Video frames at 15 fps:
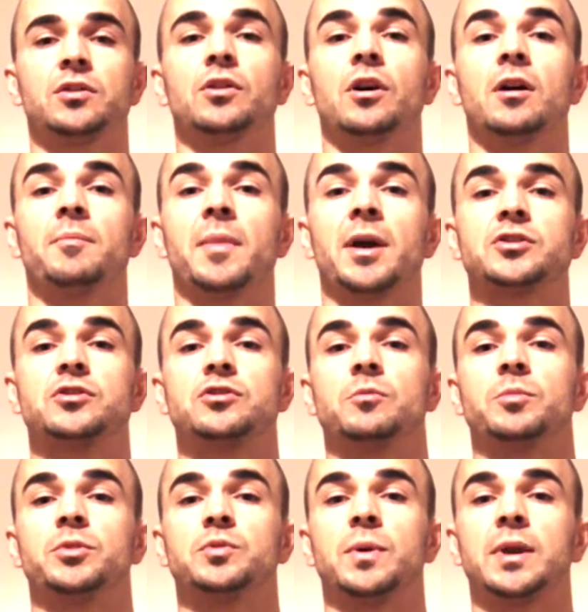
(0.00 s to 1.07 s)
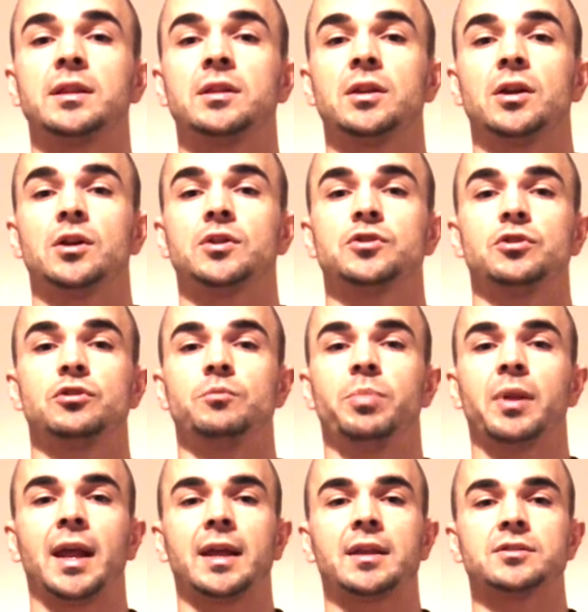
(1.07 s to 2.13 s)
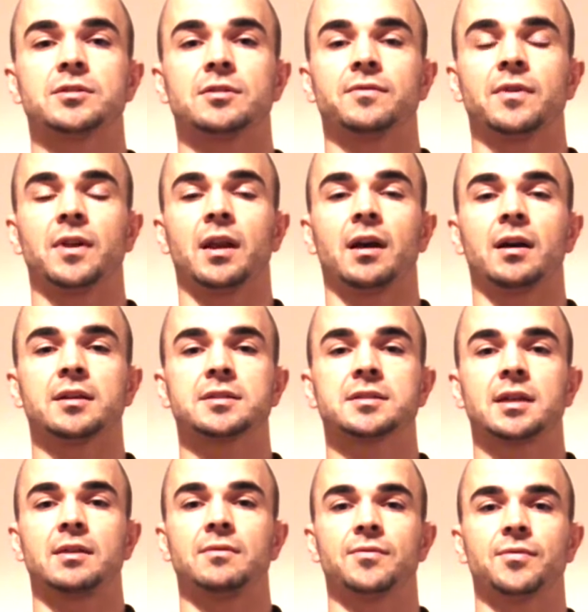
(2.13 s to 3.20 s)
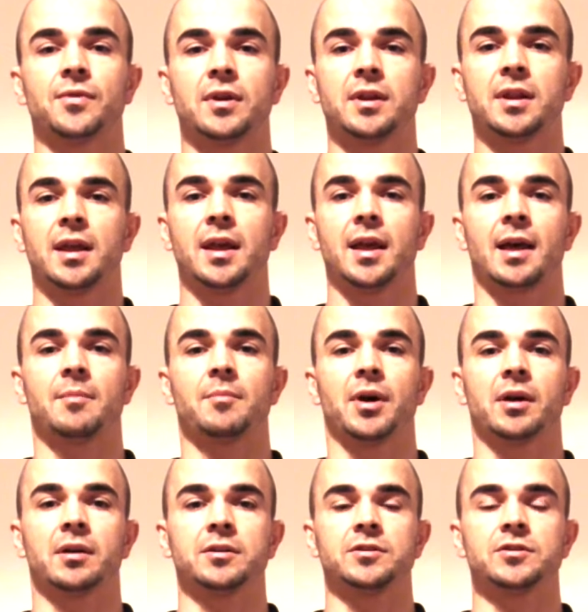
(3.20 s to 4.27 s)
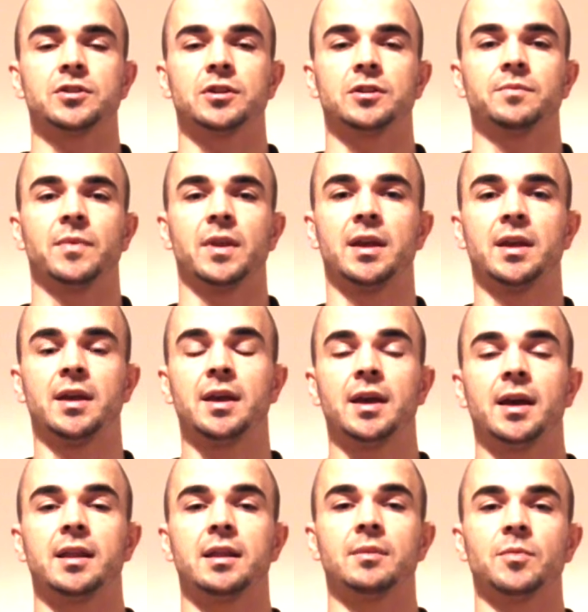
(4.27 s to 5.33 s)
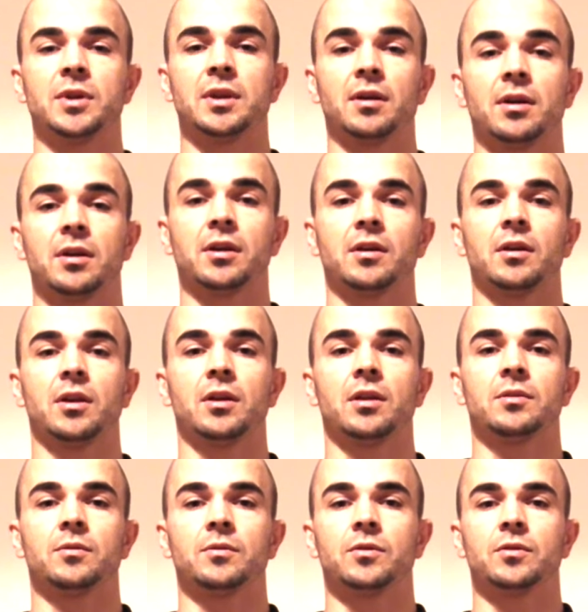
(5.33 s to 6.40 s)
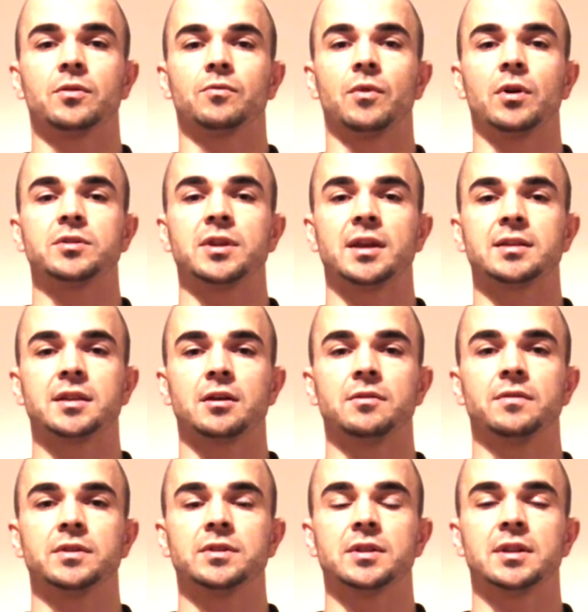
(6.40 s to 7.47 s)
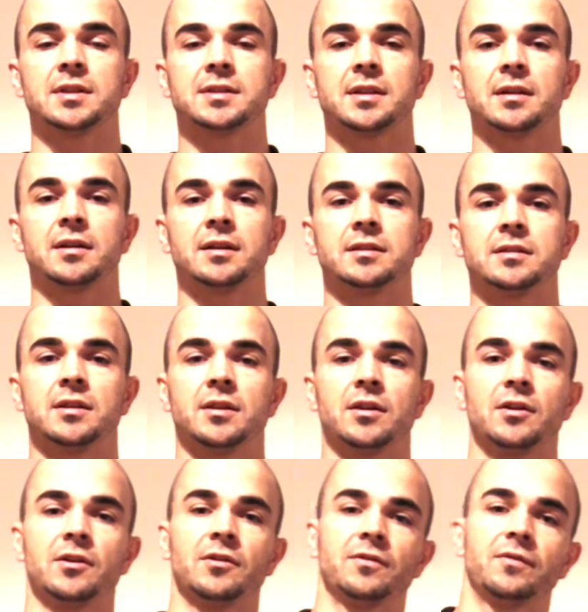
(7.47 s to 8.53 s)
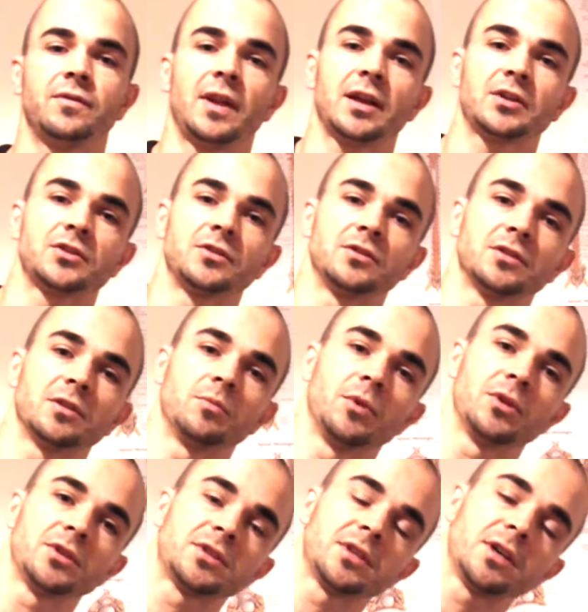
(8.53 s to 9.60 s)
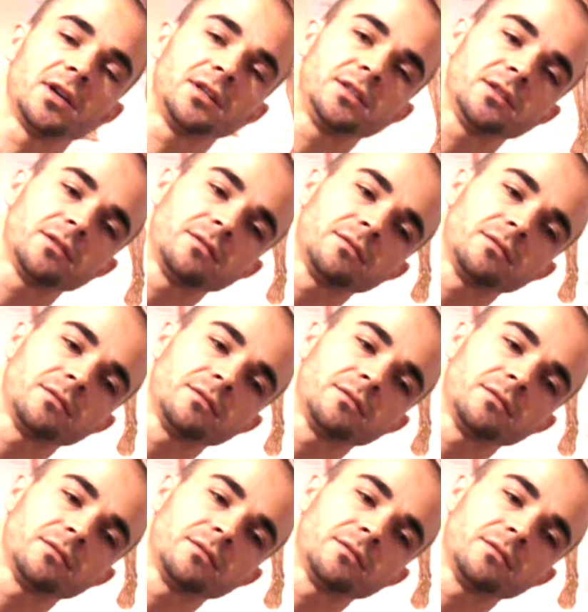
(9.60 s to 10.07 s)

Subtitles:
you've got to imagine you're between two planes of glass in front and behind you. And then we rotate over to the side, flexion to one side,